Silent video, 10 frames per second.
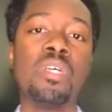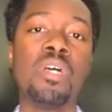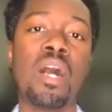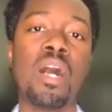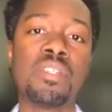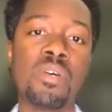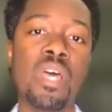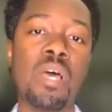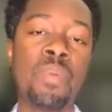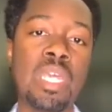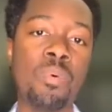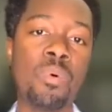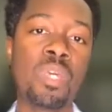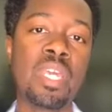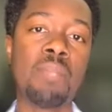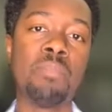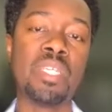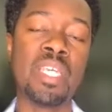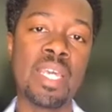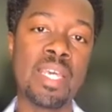uh, so that people can
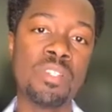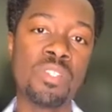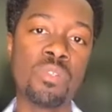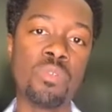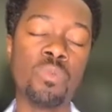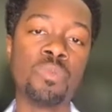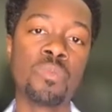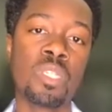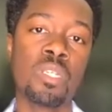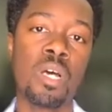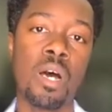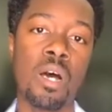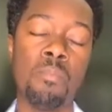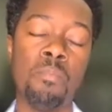begin to uh,